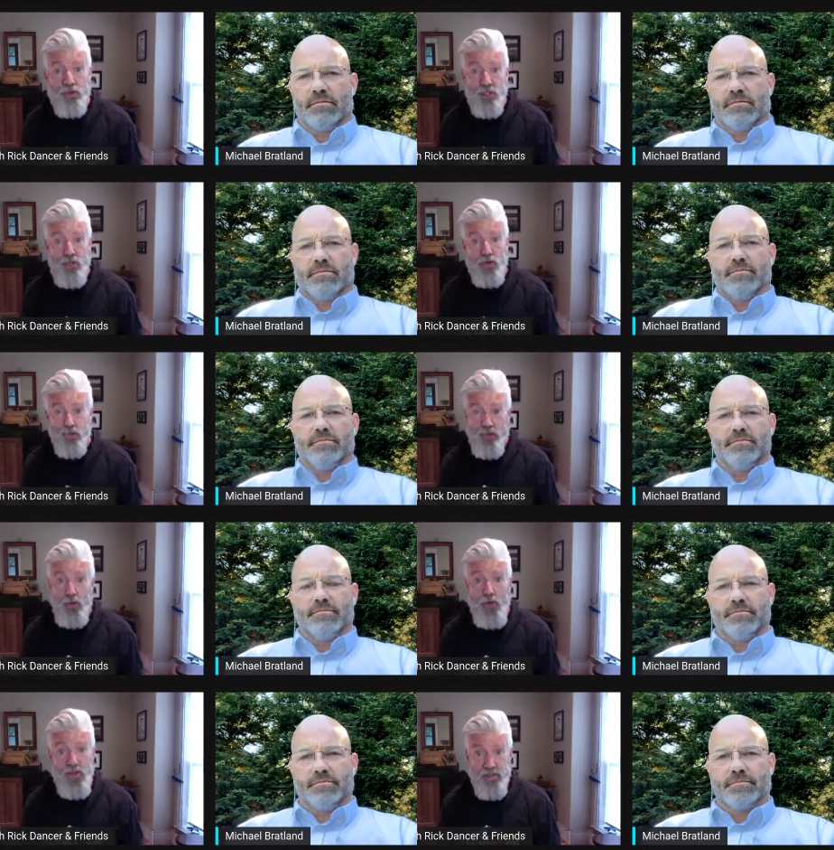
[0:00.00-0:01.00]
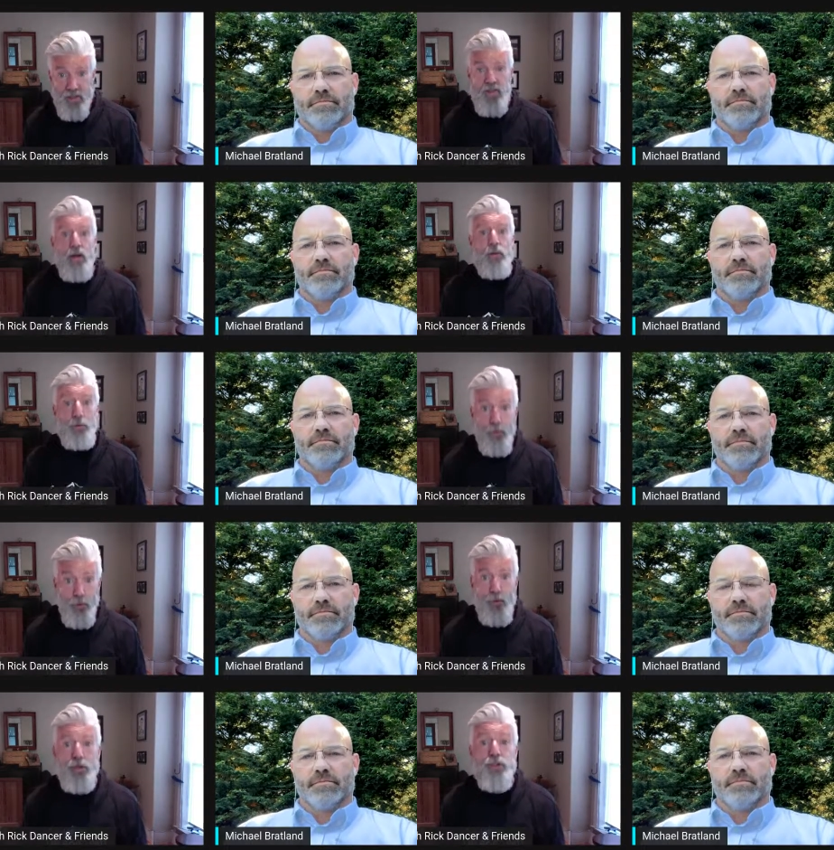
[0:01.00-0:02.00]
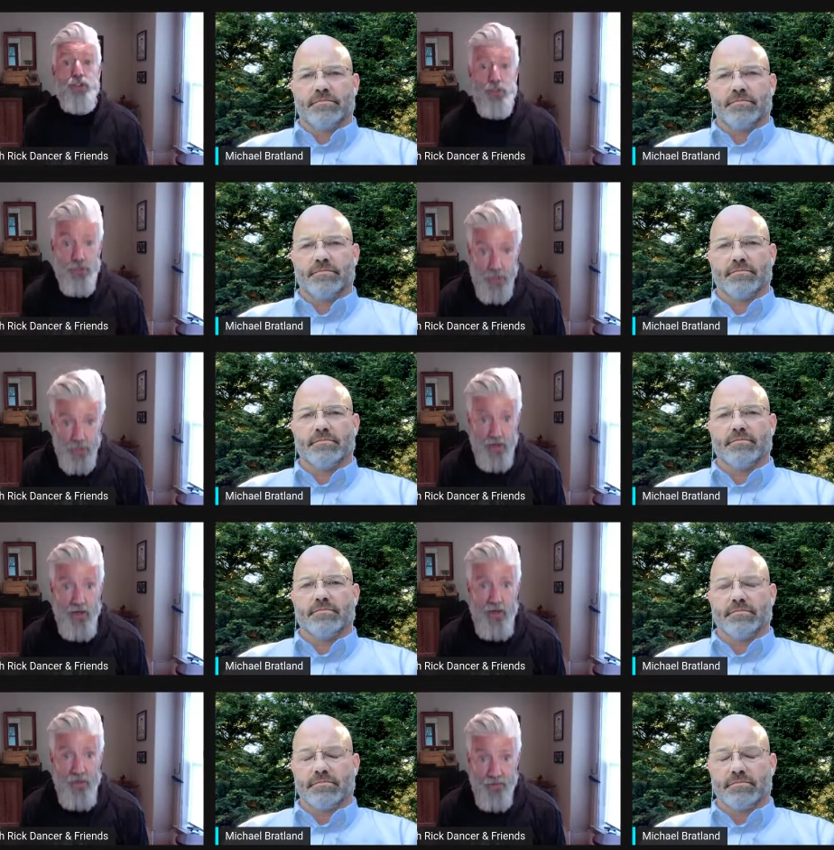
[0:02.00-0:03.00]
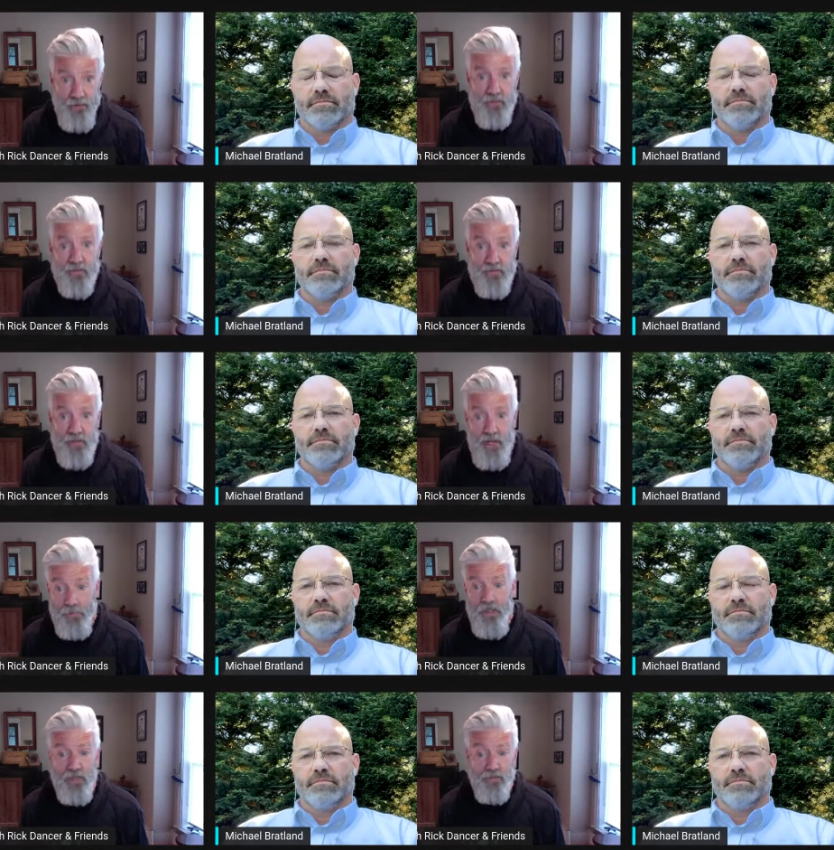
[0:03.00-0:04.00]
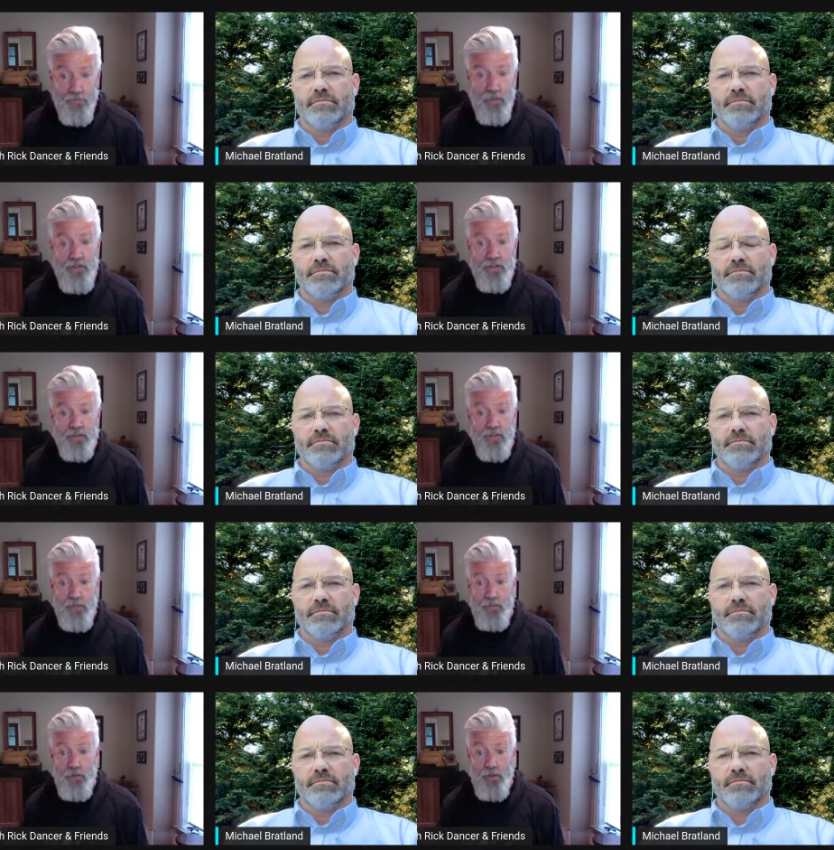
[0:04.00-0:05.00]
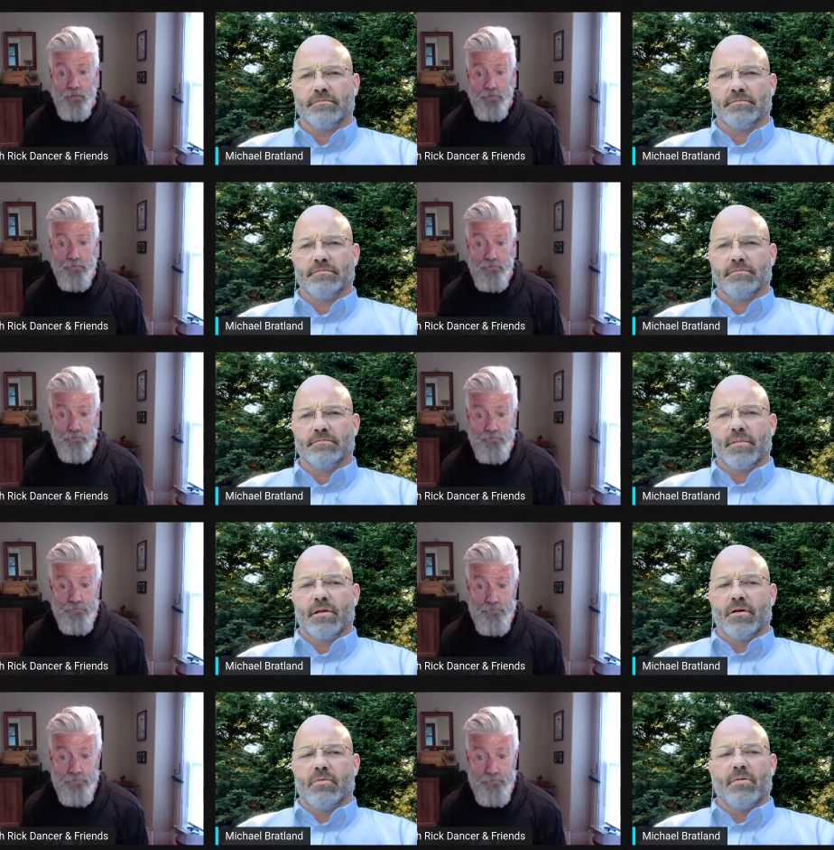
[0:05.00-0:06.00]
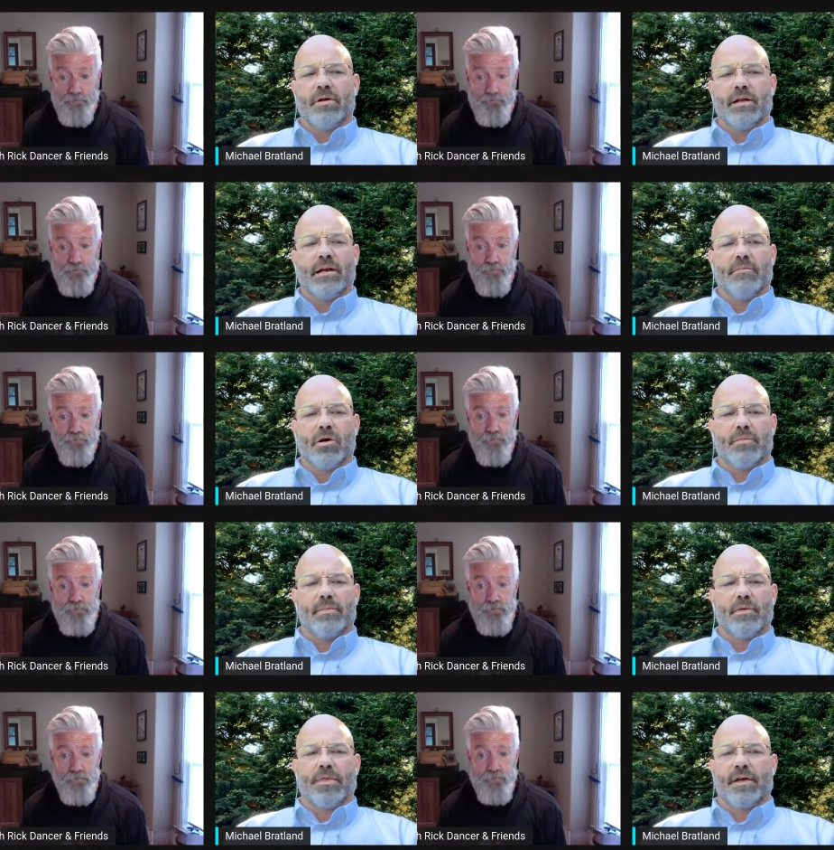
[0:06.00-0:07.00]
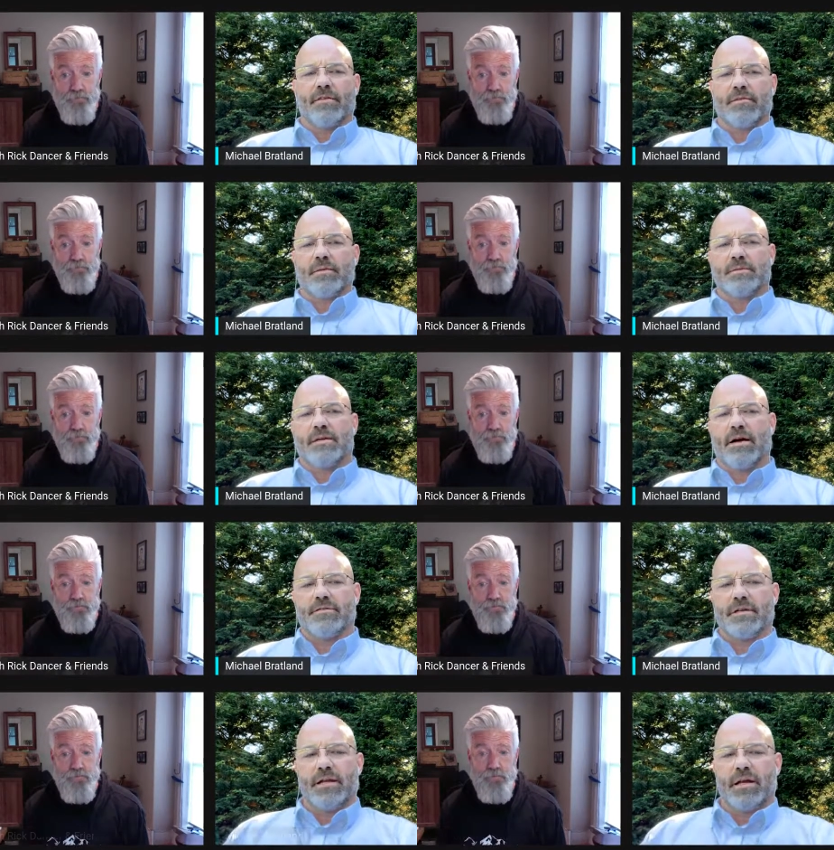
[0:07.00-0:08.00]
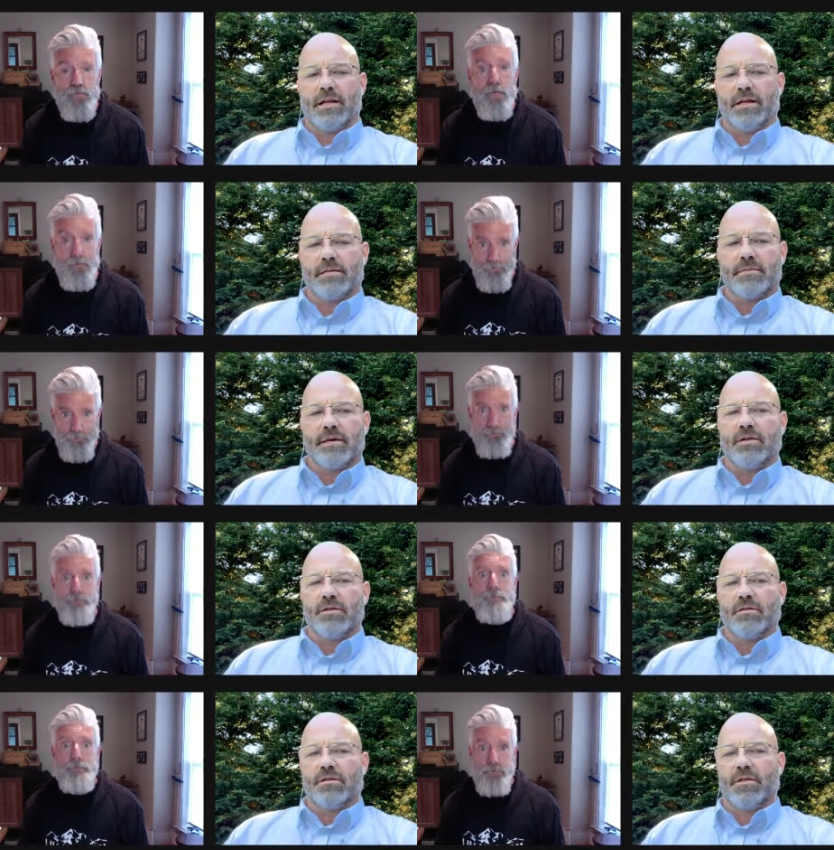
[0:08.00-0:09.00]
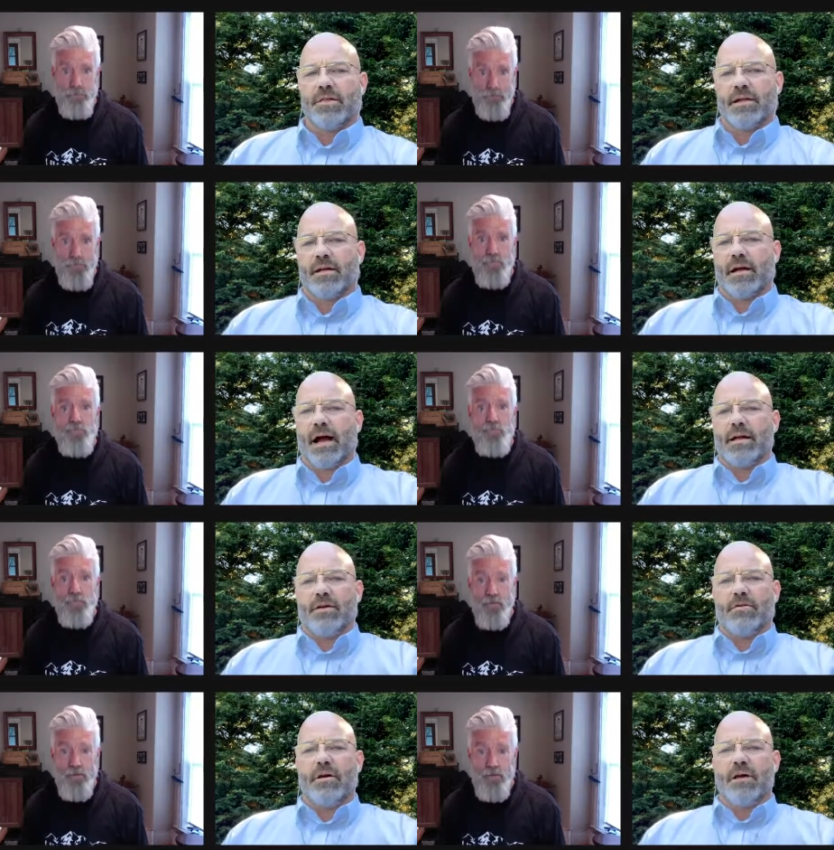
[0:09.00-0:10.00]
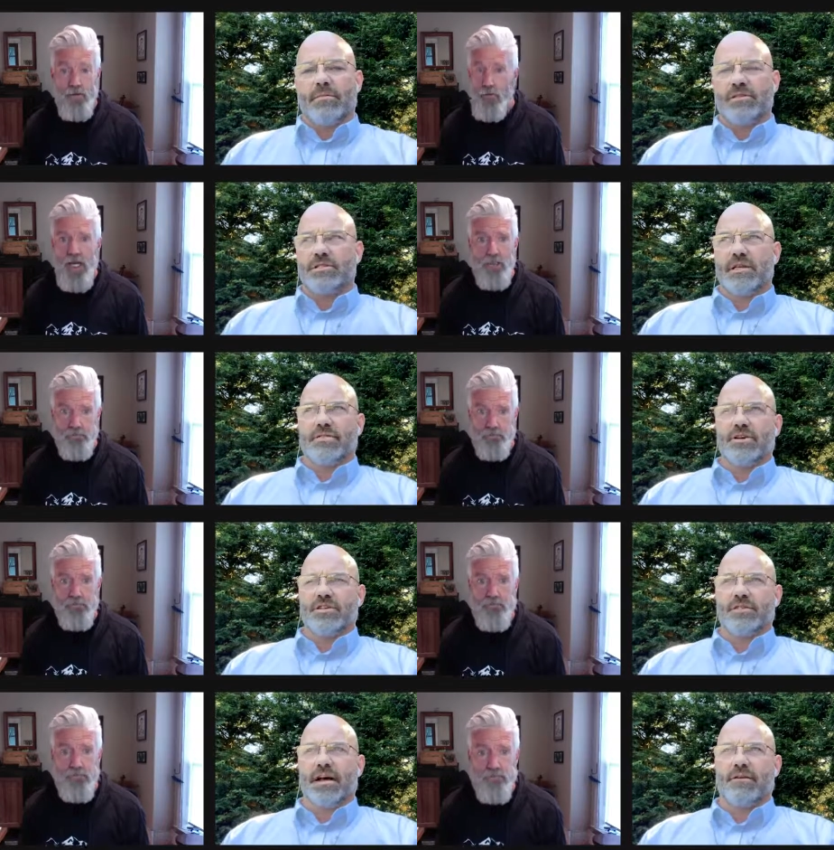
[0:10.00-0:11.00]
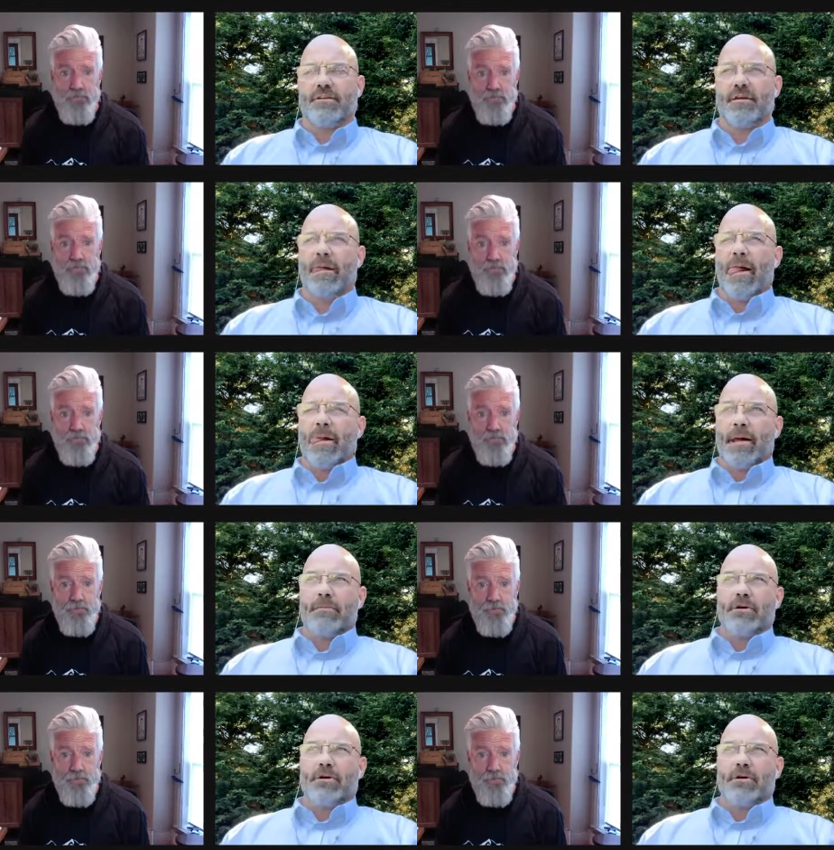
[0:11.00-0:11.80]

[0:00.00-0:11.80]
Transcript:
Speaker 1: can go, you know what? Bullshit on this. I'm not doing this anymore
Speaker 2: we really need more people thinking for themselves. And, and it doesn't mean you, you think like I do, but just right. think for yourself. Like I'm